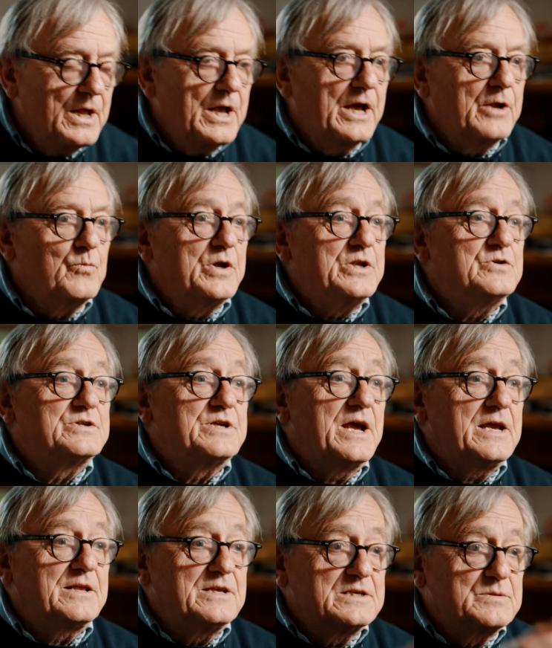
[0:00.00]
And when you
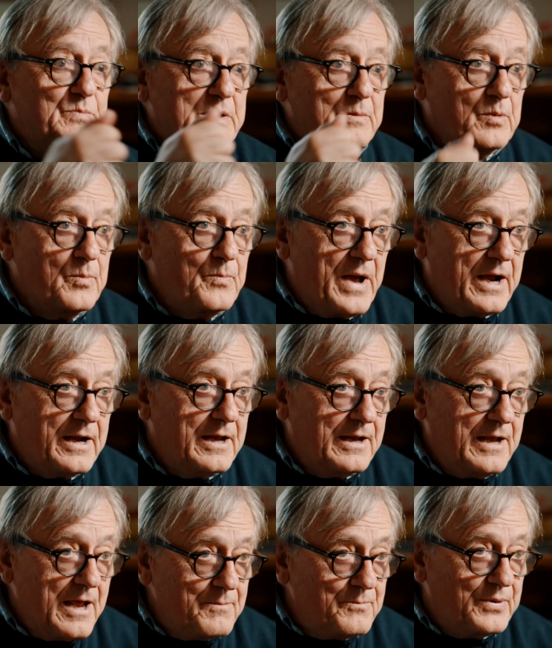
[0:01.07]
take these people back
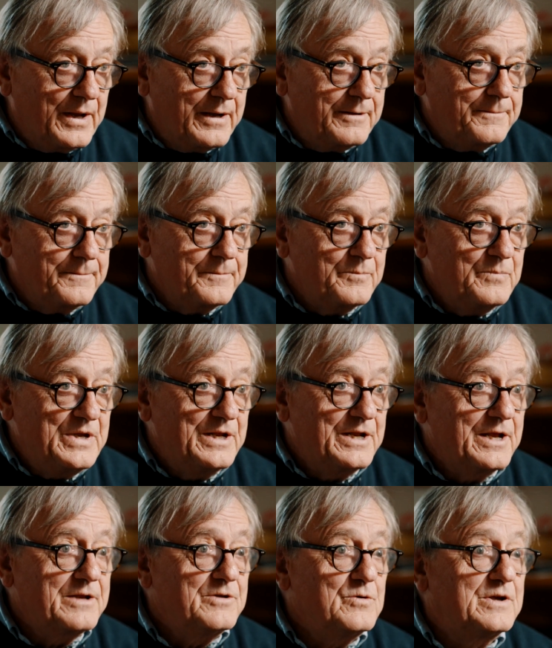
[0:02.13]
camping,
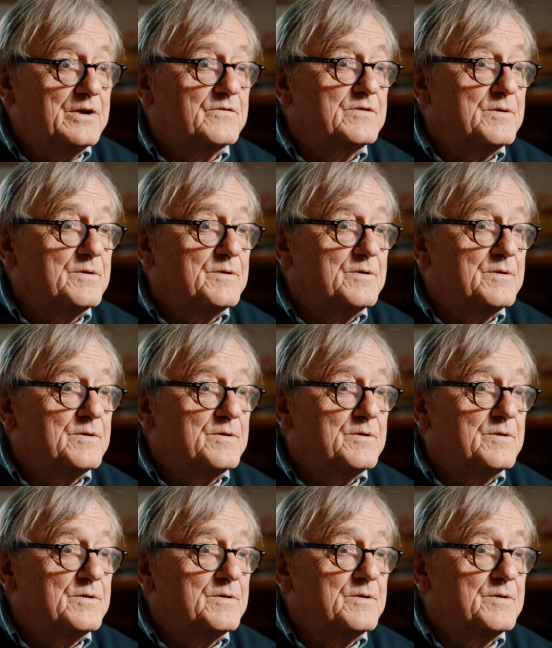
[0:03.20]
meaning you give